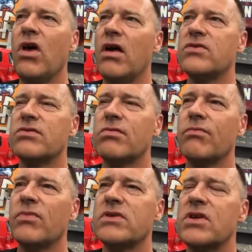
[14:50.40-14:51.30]
yeah, it's,
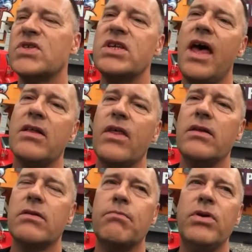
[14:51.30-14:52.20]
it's, it's sad
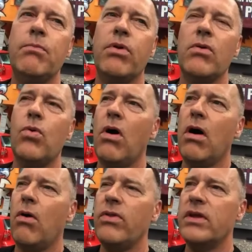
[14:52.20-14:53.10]
that people who
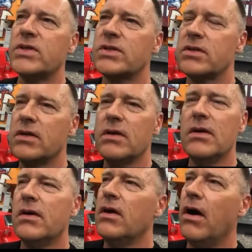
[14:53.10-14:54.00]
are on this.
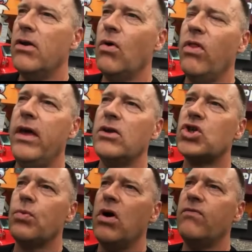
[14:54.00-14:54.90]
I know the
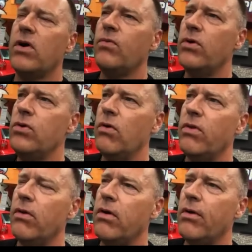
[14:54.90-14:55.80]
English word for it. When you're
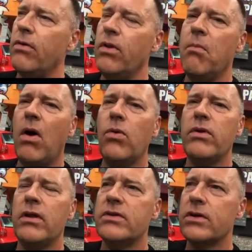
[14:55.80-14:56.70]
on the on the
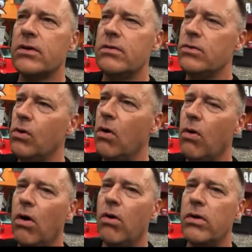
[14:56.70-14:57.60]
mountain and you
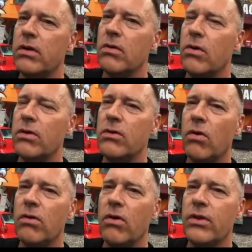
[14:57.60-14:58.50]
go on and on and
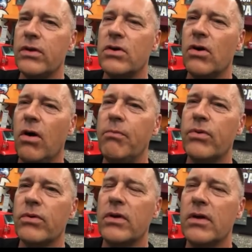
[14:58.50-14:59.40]
on on the top,
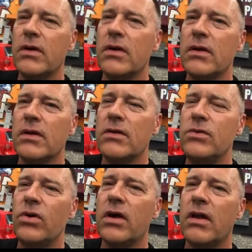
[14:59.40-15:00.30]
mm.
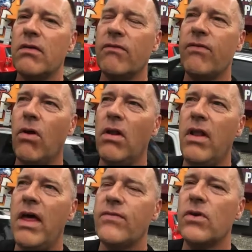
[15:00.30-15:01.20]
you can fall
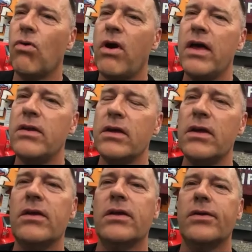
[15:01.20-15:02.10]
left or right. Yeah.